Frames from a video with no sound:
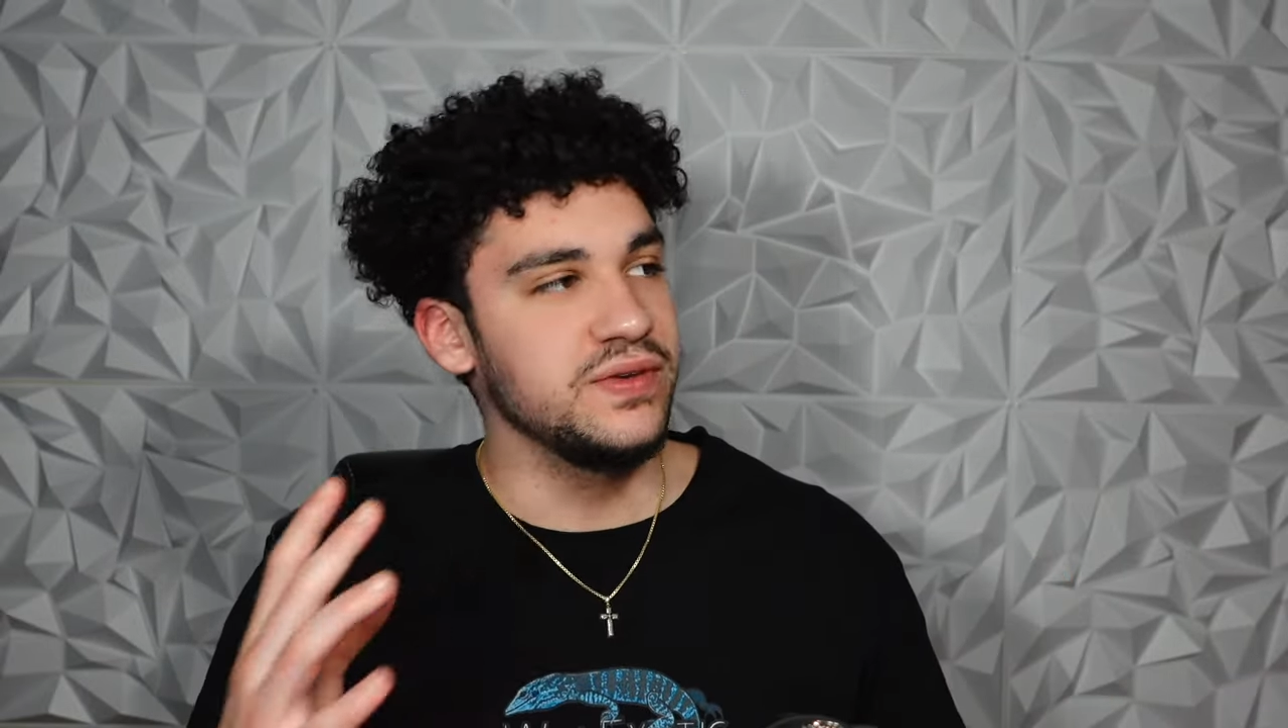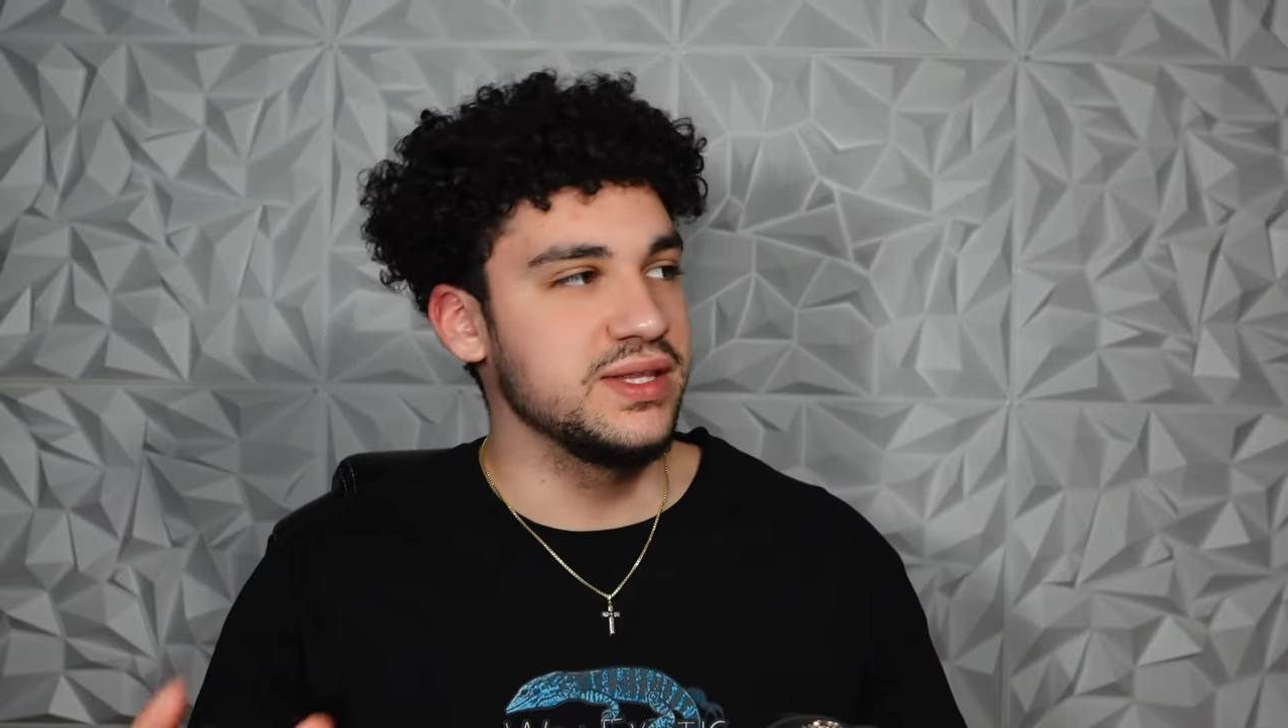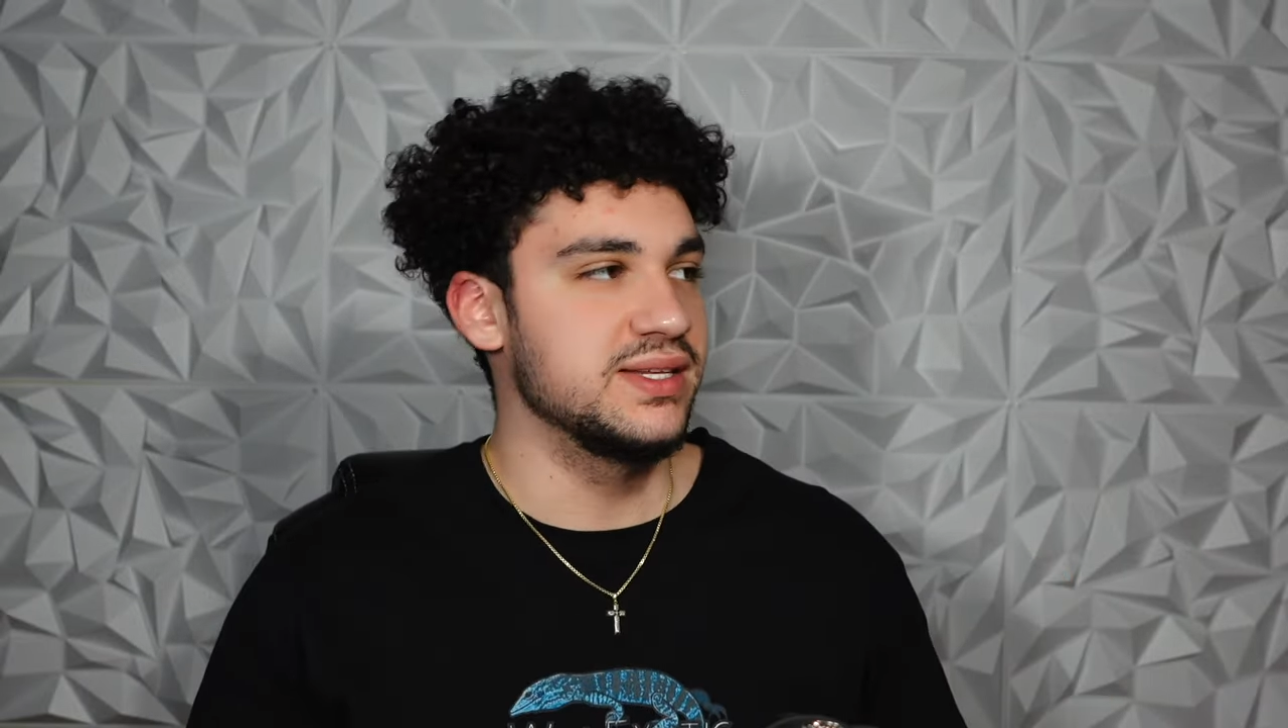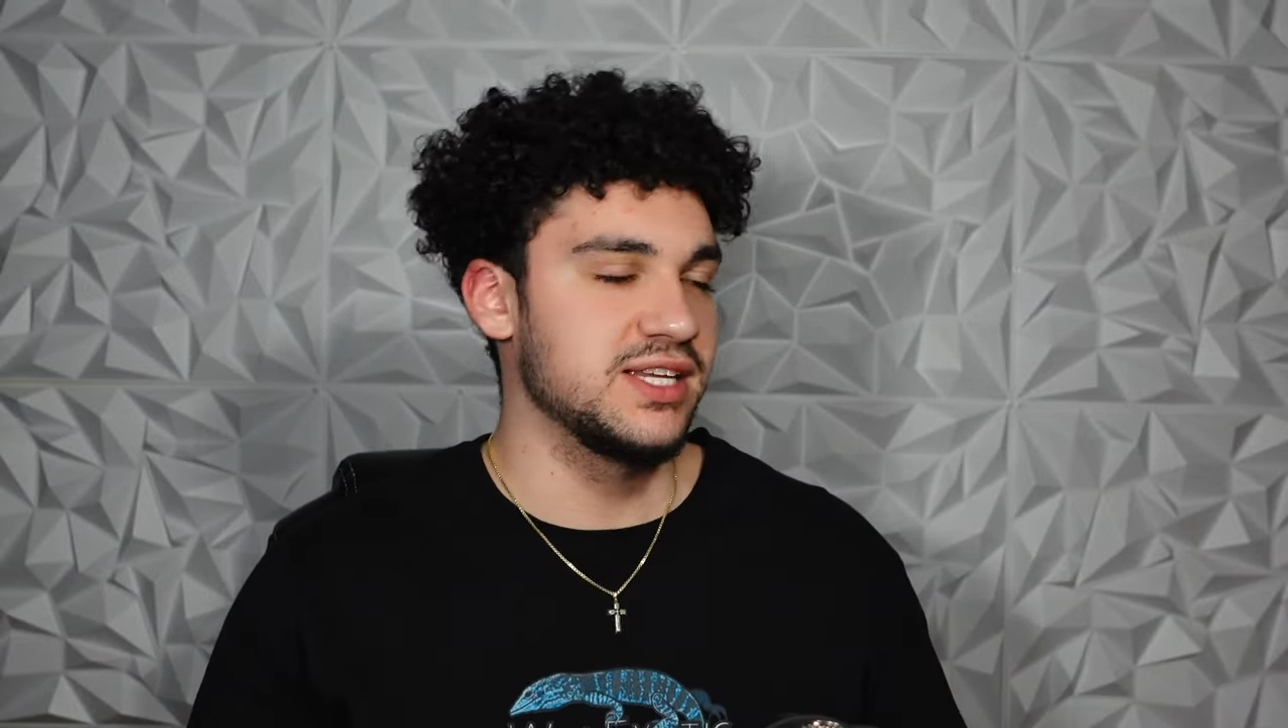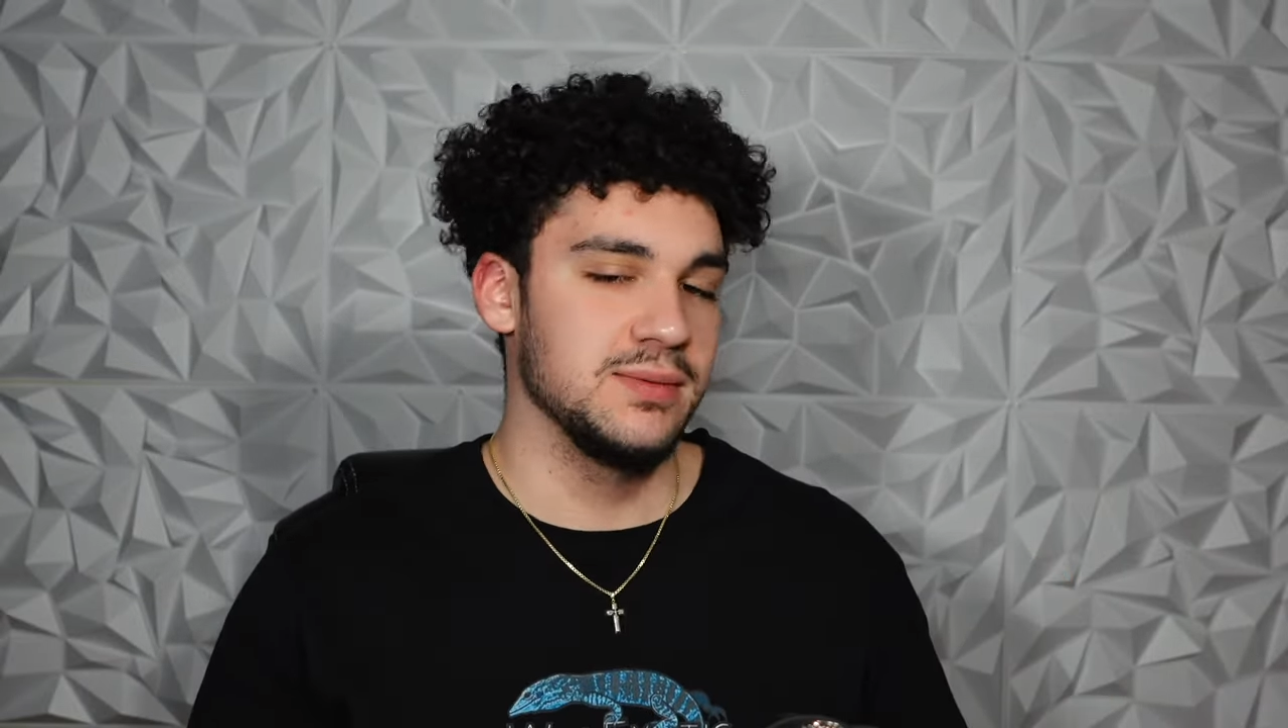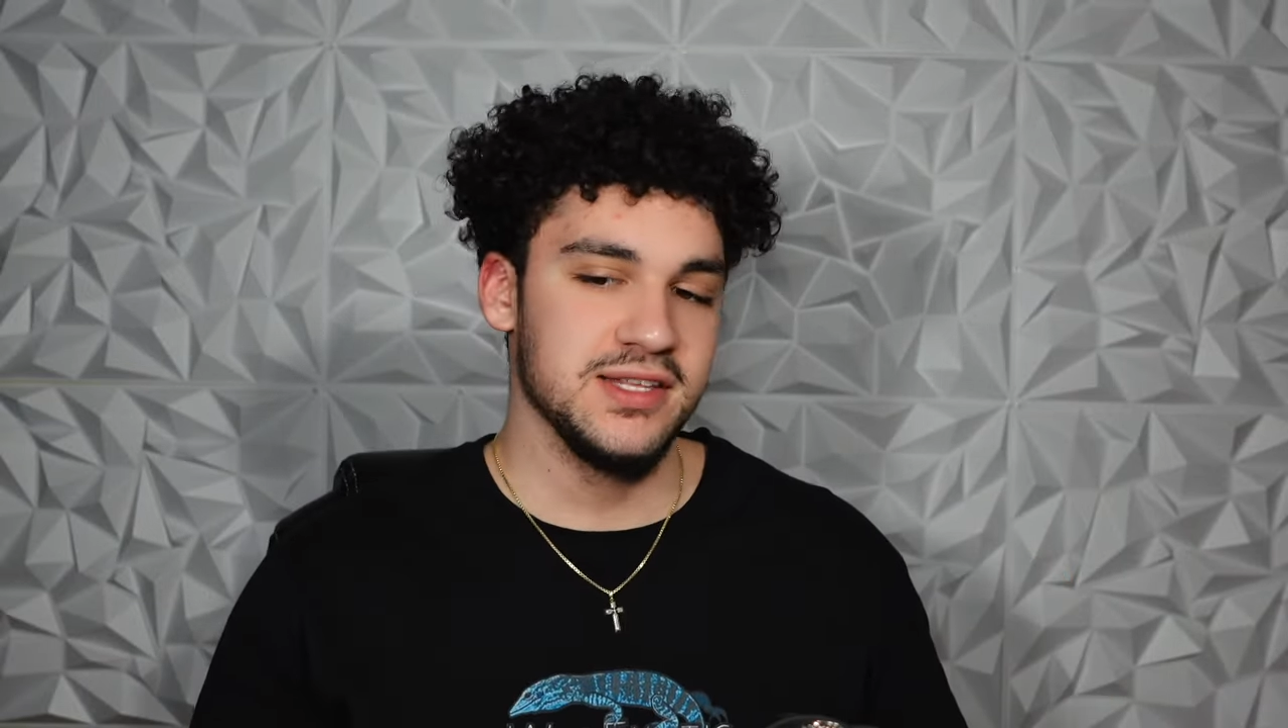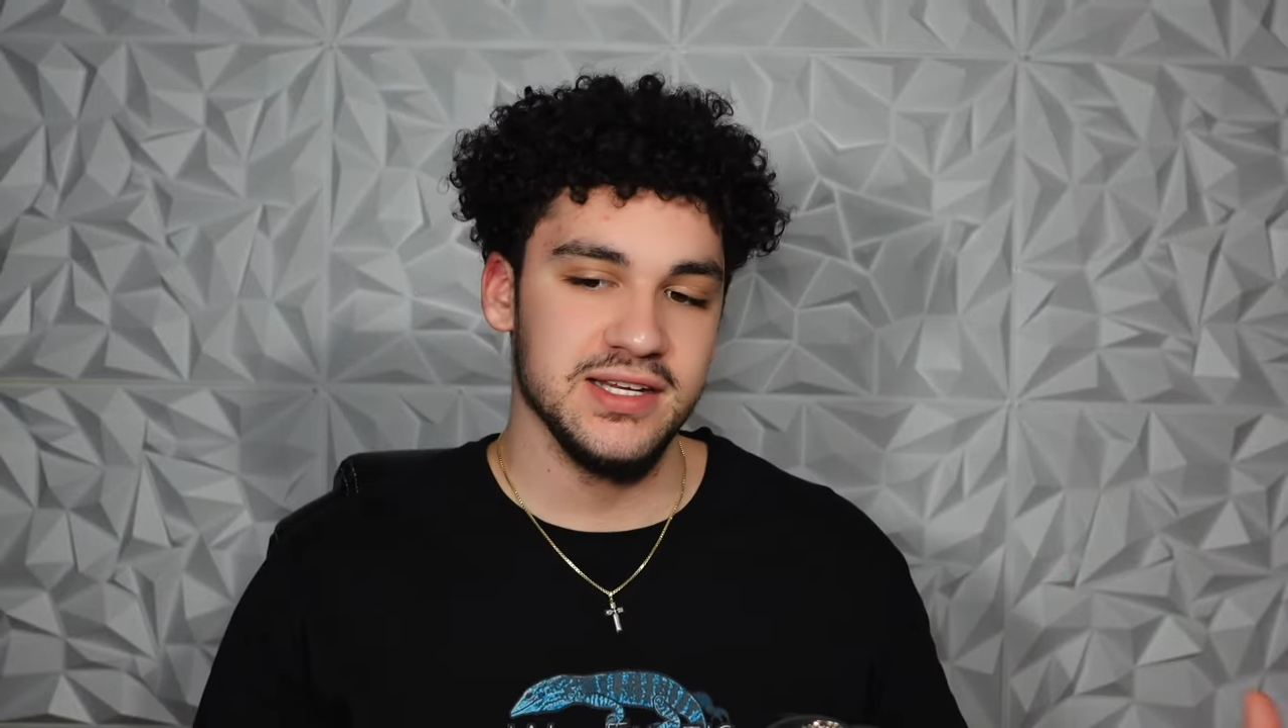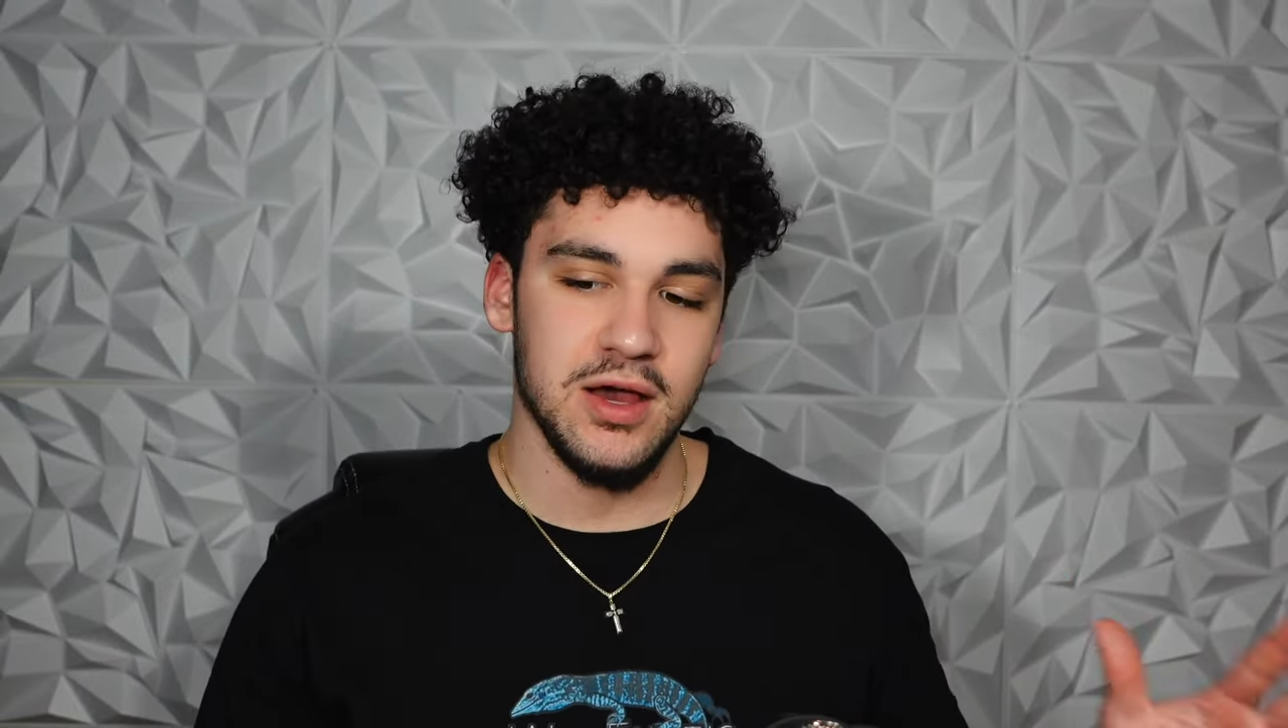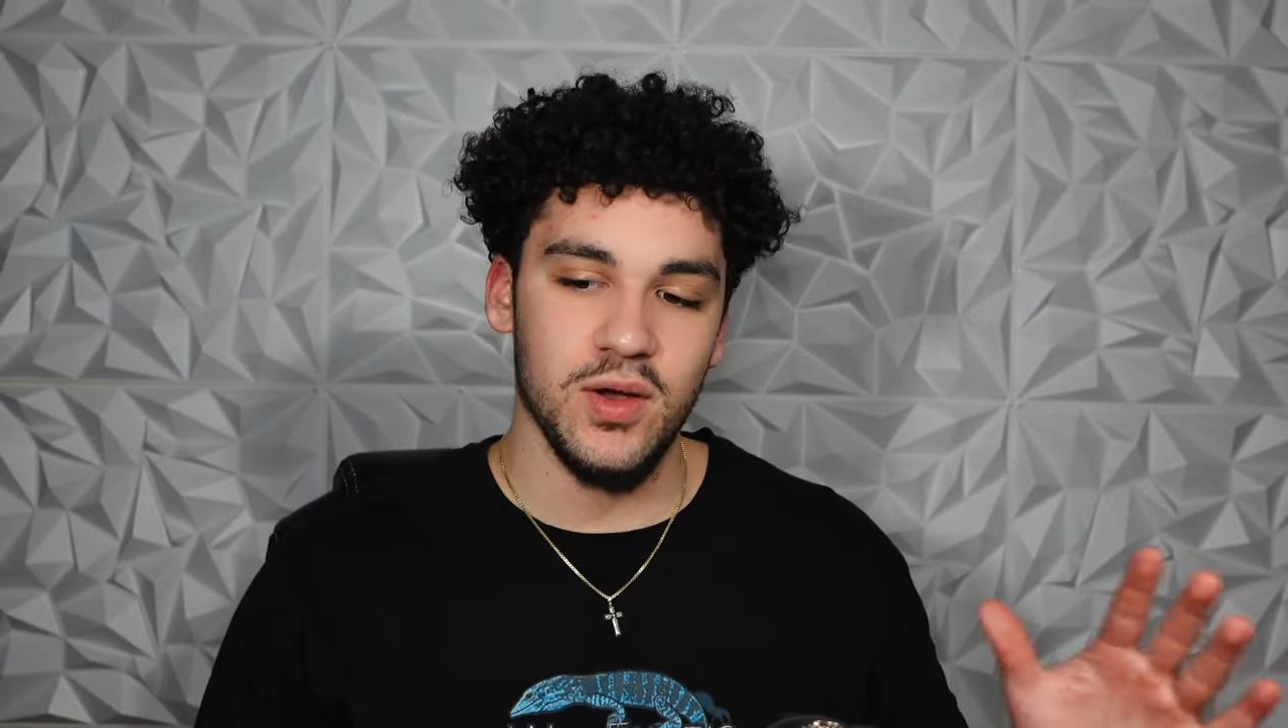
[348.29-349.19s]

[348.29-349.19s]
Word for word: feed the same thing.